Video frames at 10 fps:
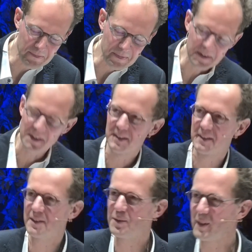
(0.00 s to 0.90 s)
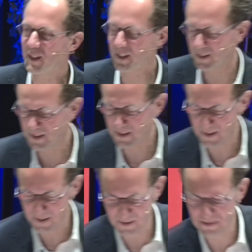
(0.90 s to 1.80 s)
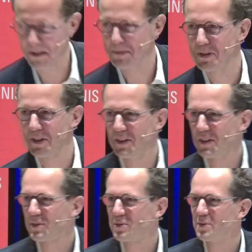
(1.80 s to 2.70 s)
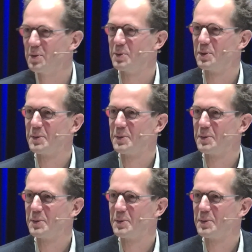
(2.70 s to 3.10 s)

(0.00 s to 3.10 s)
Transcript: uh, did you like the the famous Indian food?